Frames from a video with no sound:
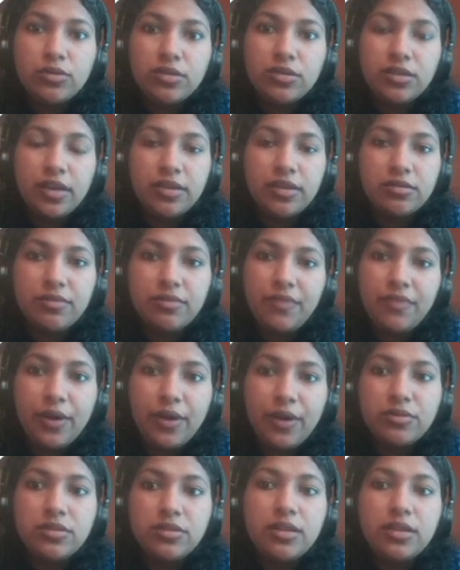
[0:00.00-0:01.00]
In case of
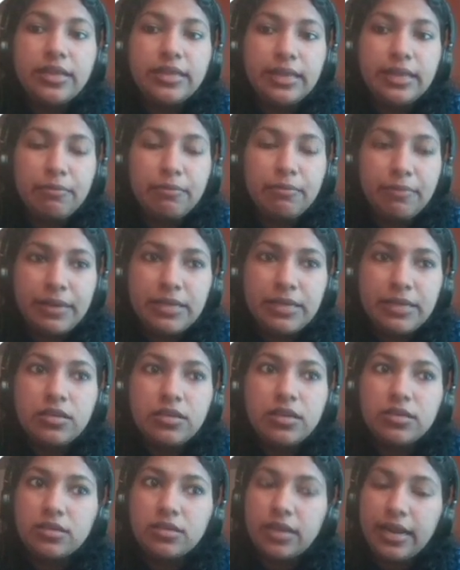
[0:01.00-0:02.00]
ions, lithium plus
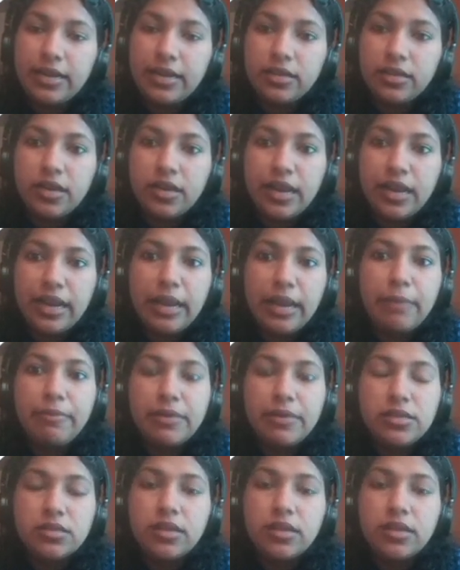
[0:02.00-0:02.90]
is greater than Na plus,